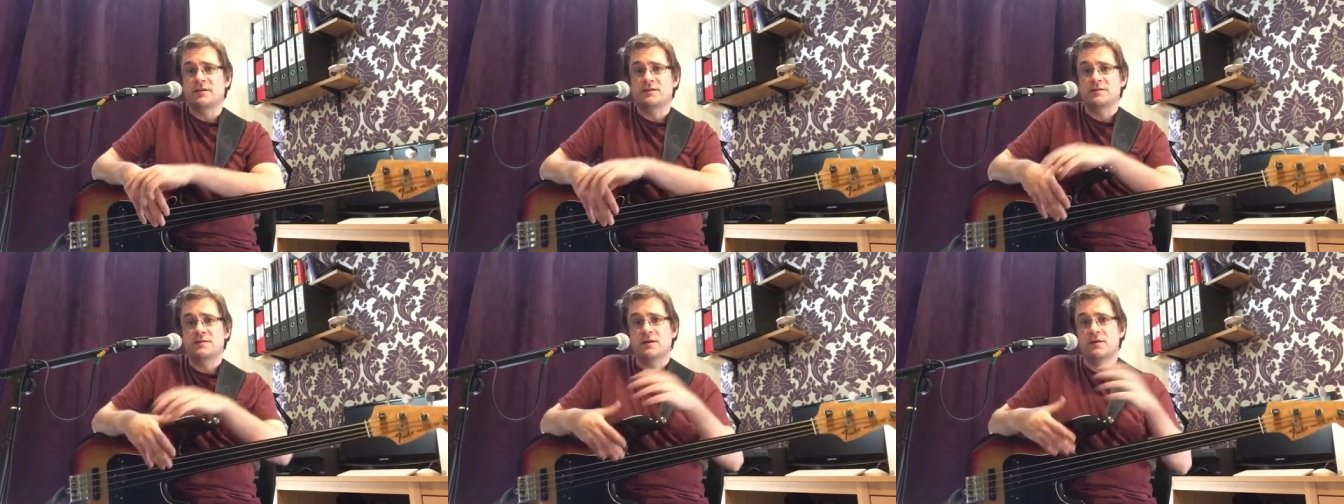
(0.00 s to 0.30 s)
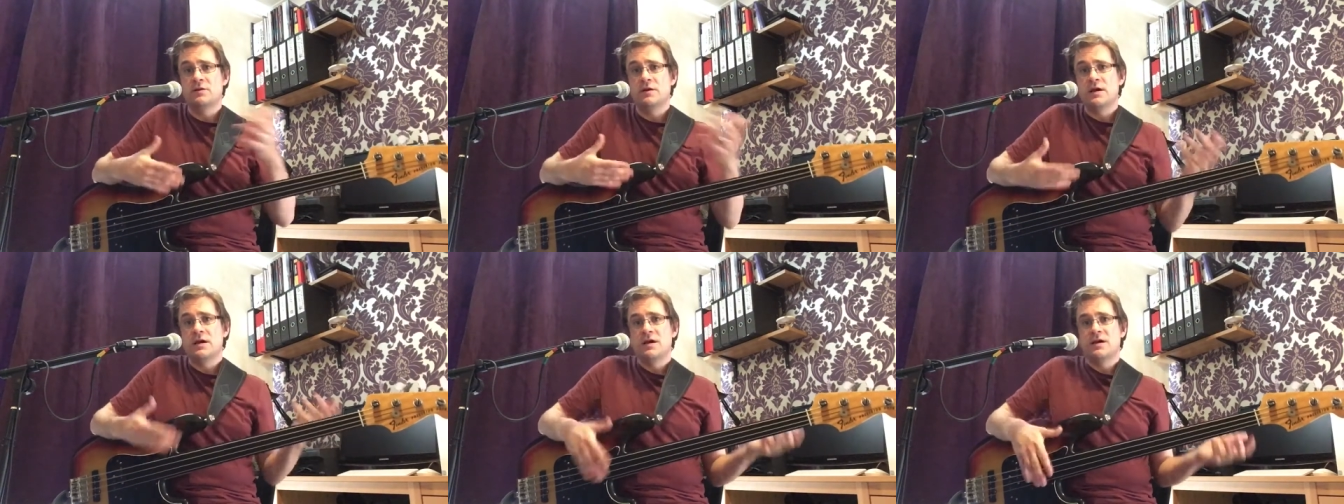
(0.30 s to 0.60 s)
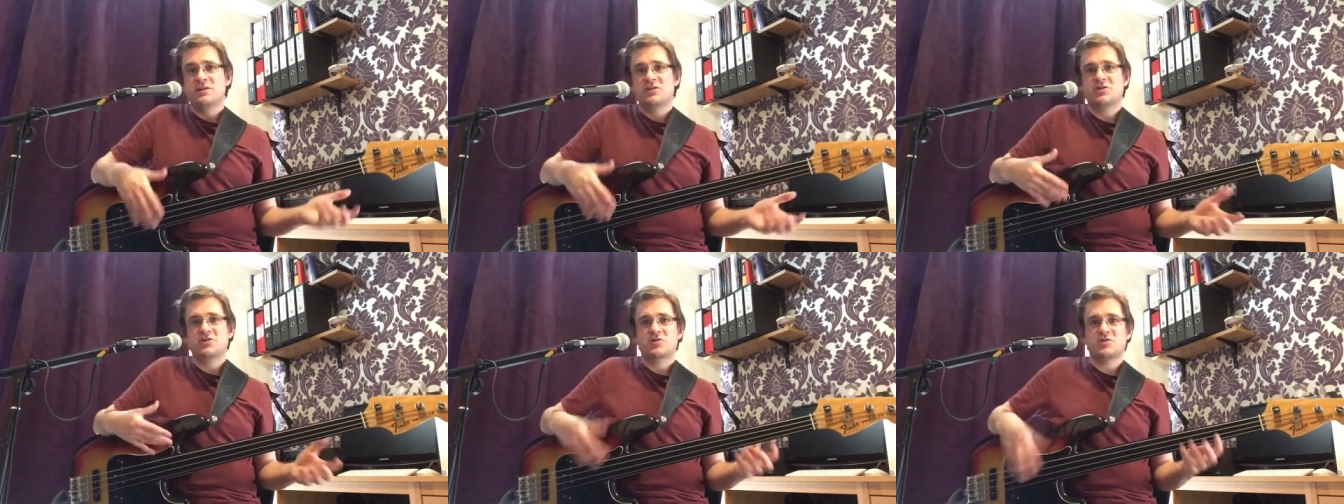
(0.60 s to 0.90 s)
So
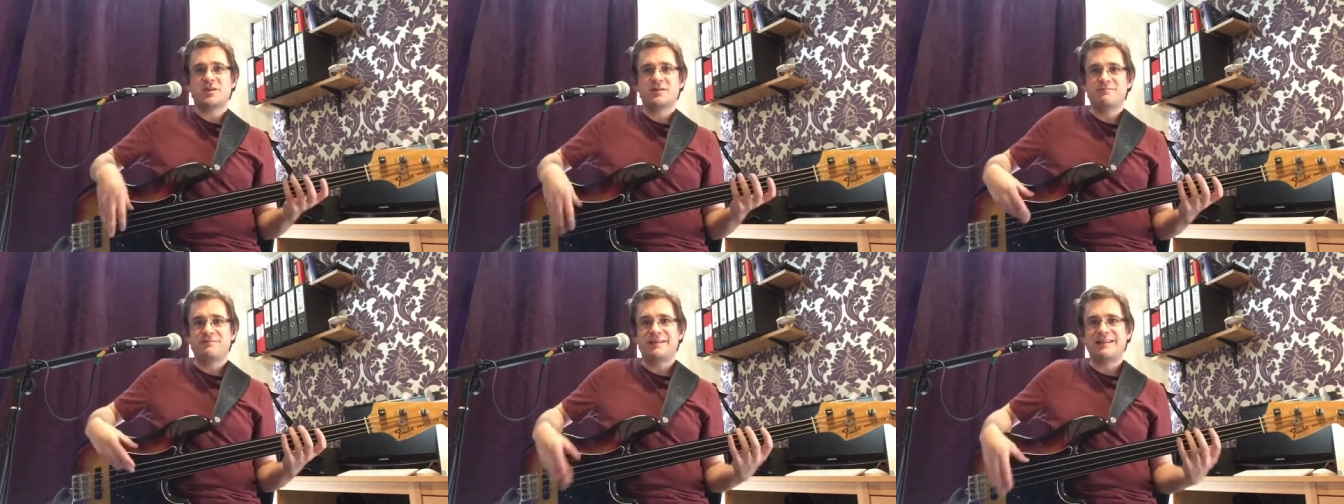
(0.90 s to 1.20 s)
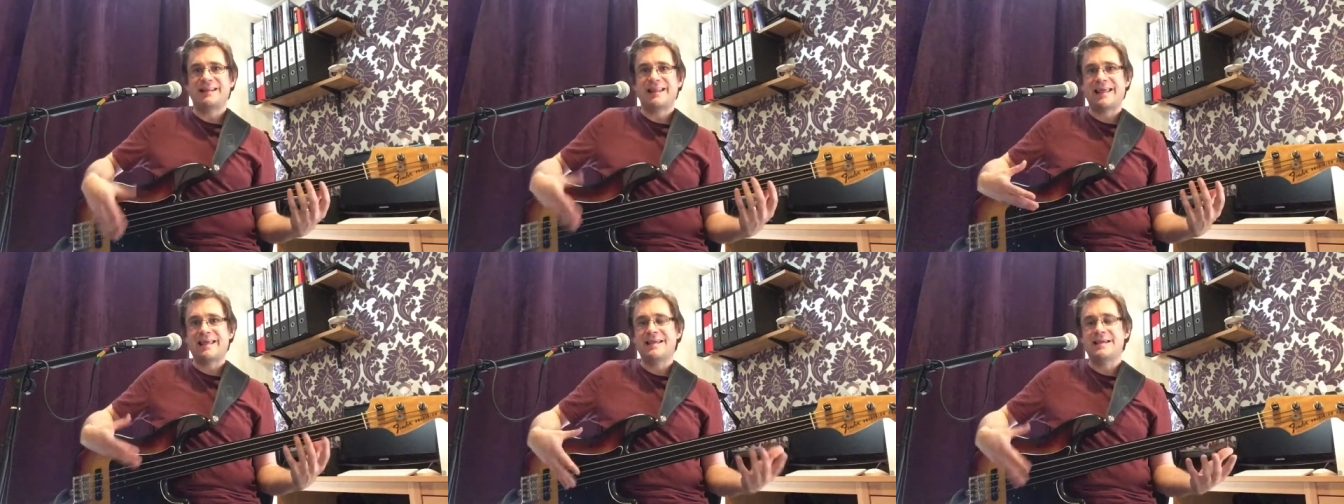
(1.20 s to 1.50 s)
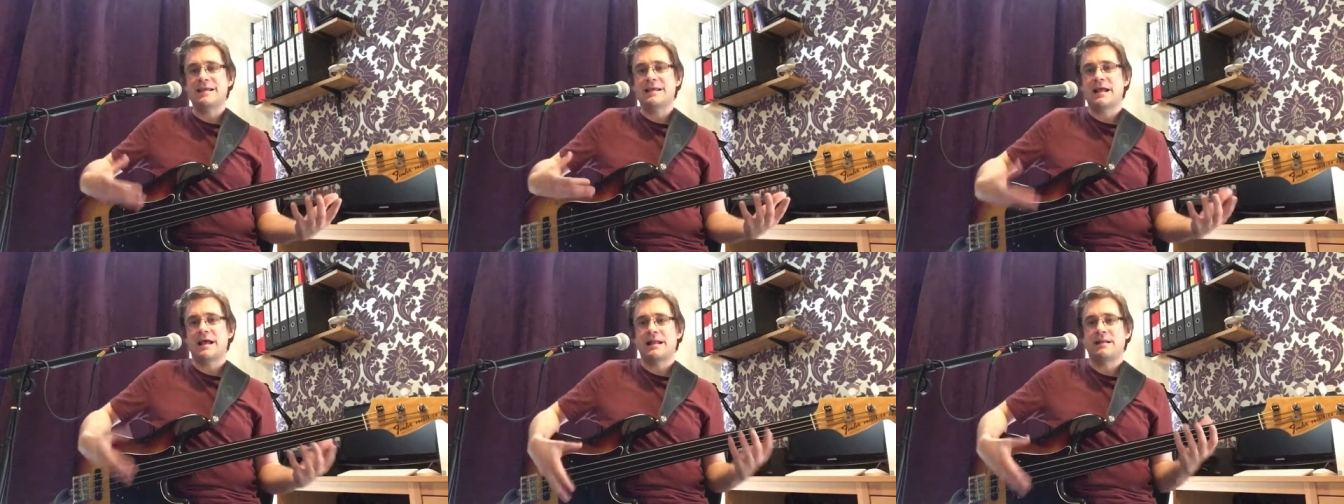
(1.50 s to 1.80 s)
just try and
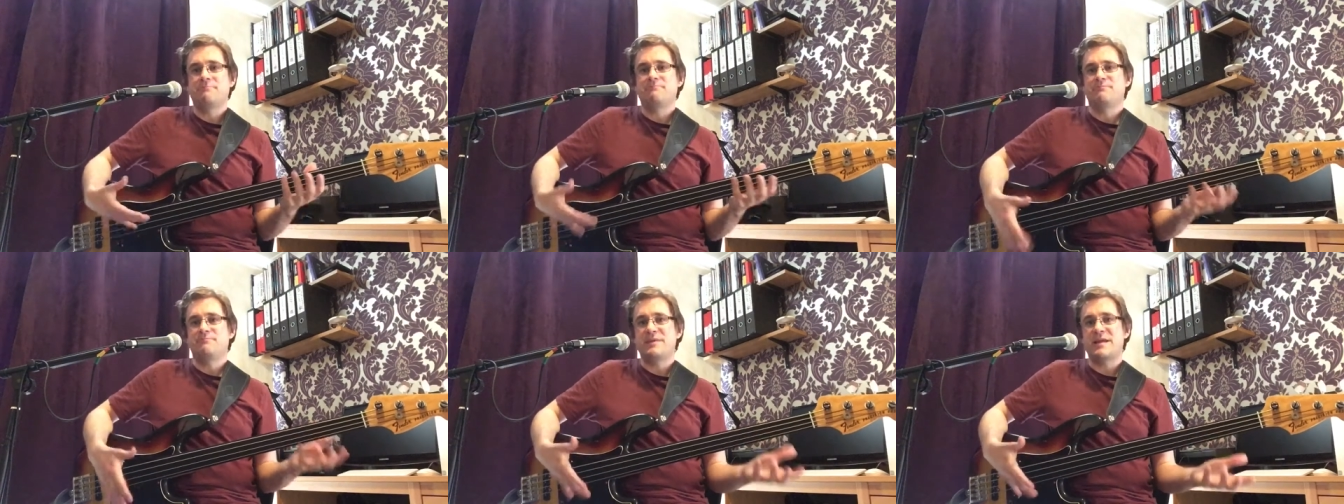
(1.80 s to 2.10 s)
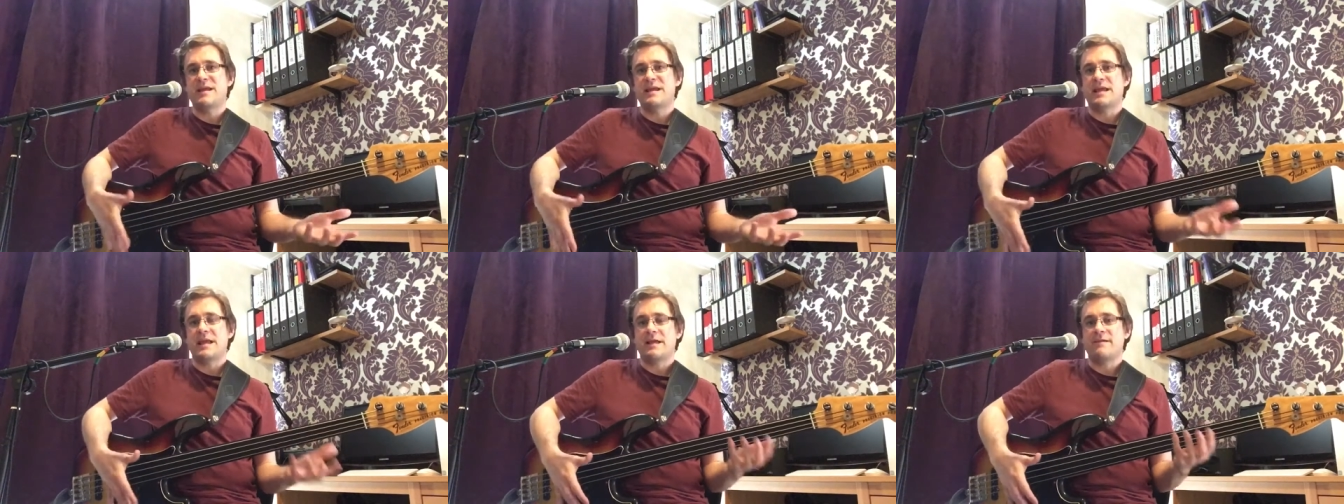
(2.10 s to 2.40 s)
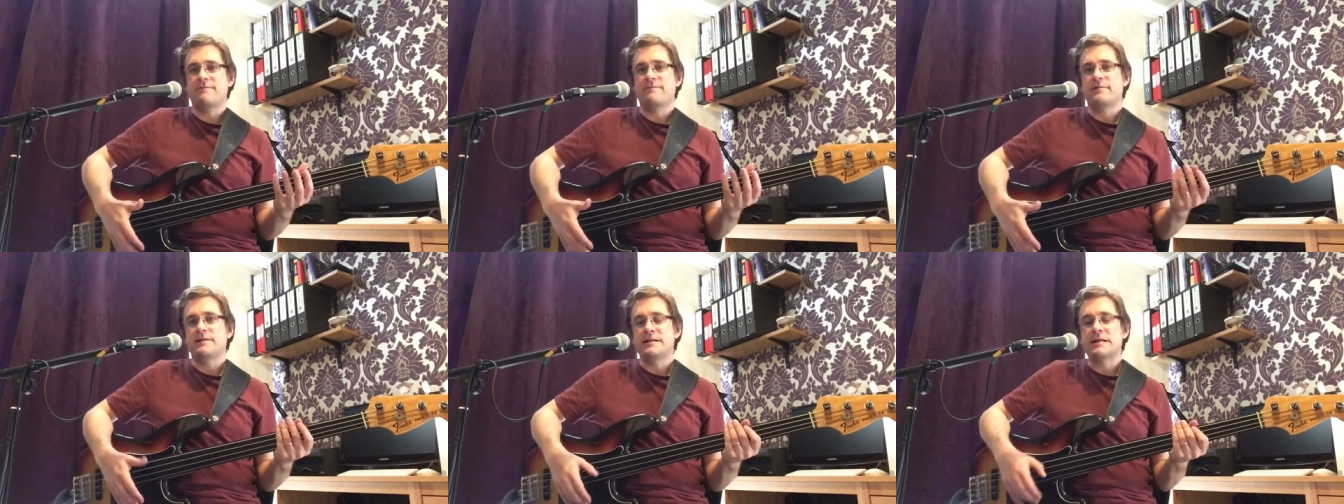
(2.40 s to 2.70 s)
play a bit
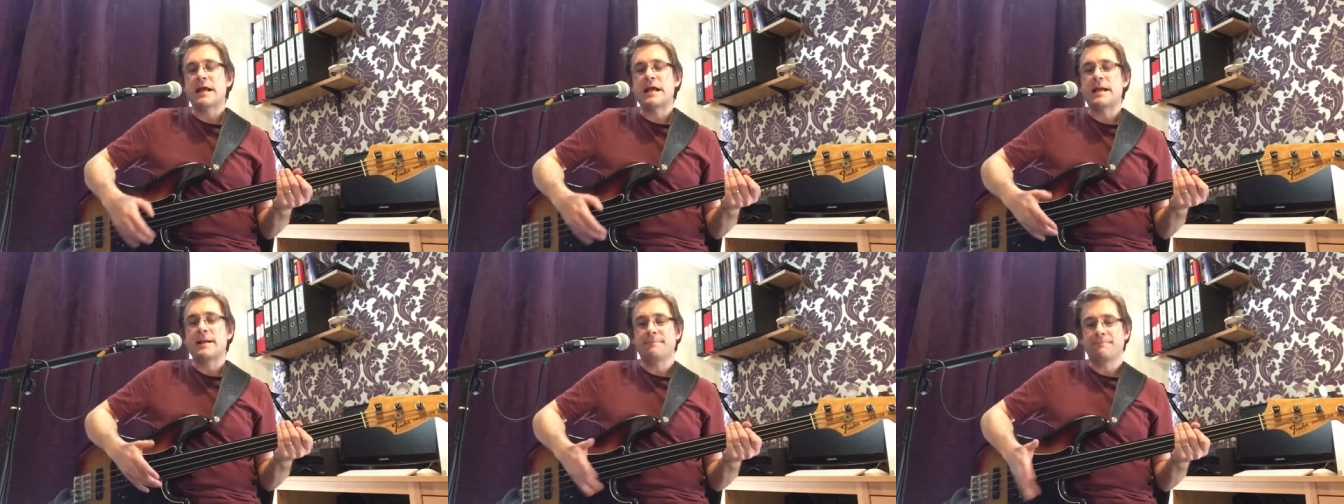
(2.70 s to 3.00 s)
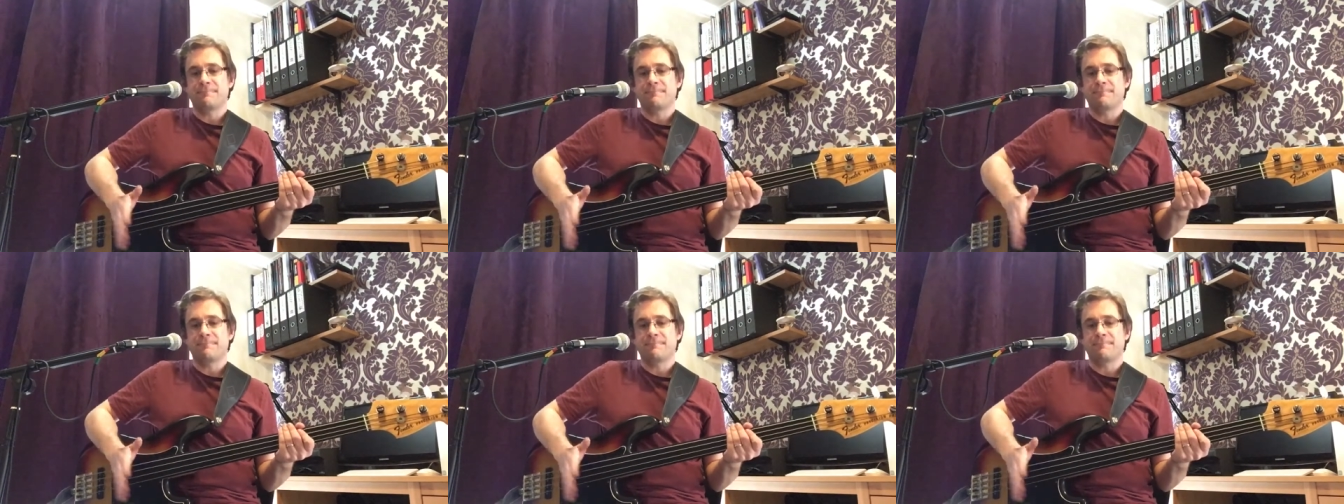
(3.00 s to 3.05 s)
every day.